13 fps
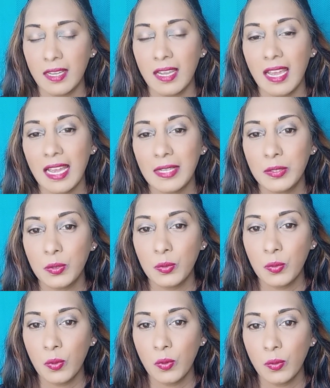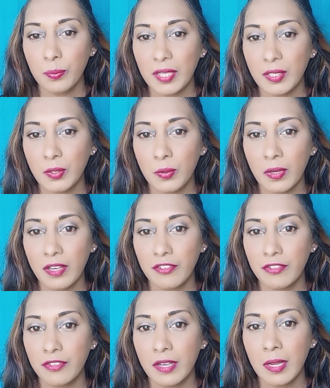I do hope that you have
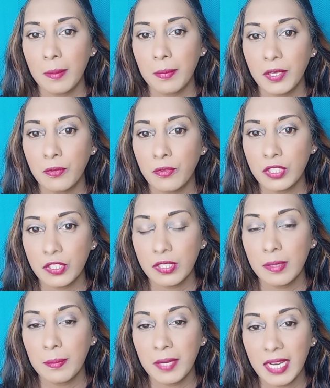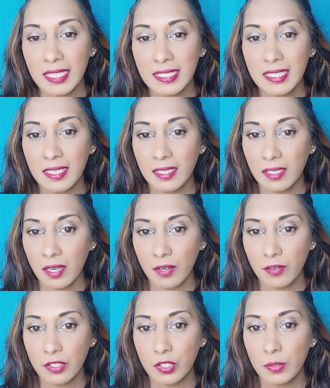been richly blessed and
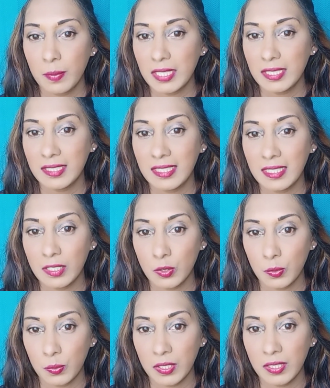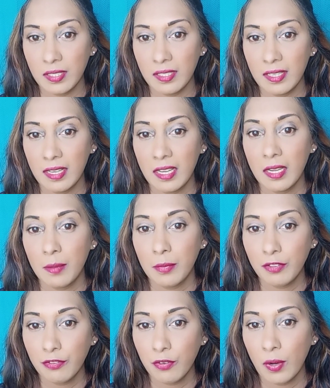encouraged by today's word.
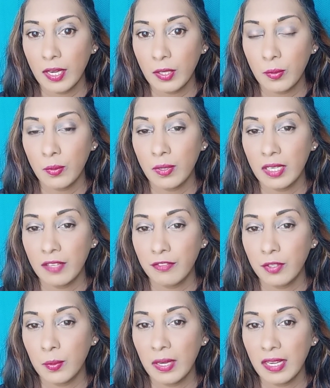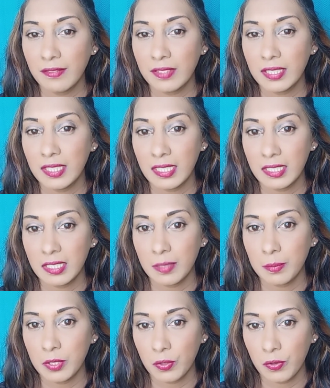Before I go, if you haven't yet
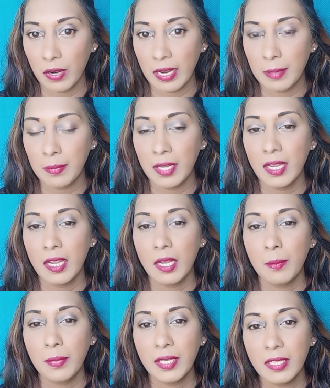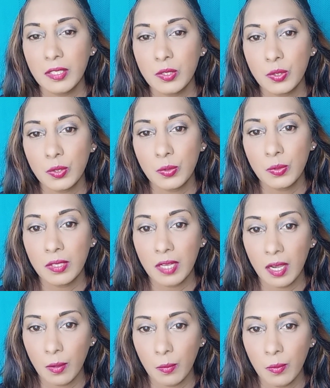subscribed, please do
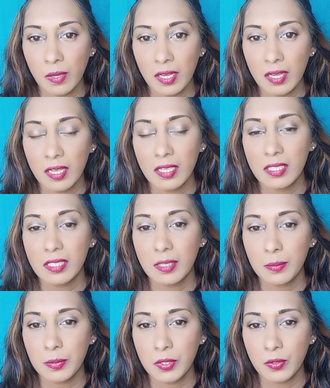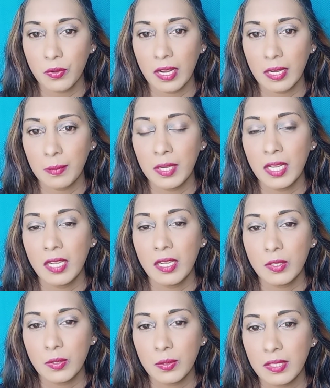now subscribe
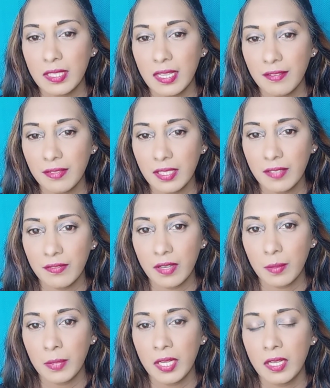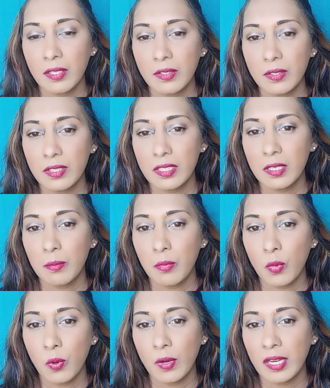to Never Give Up to see
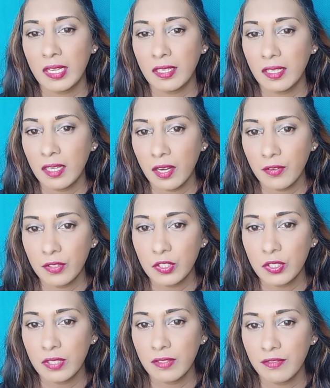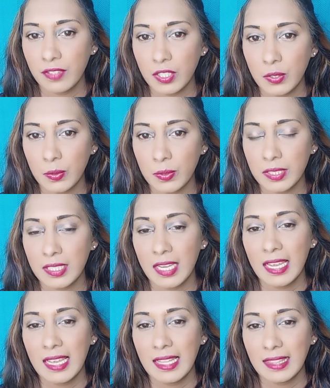more encouraging videos
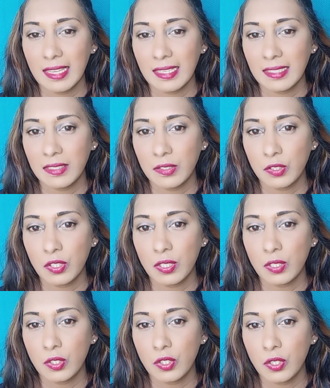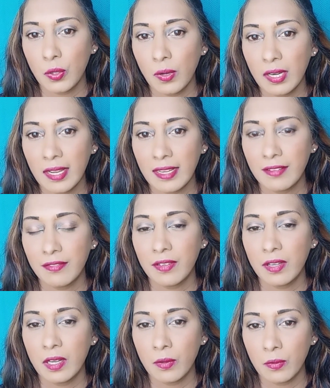that can change your life
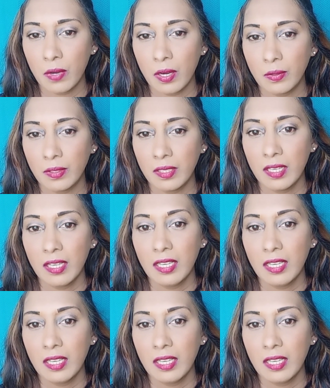around.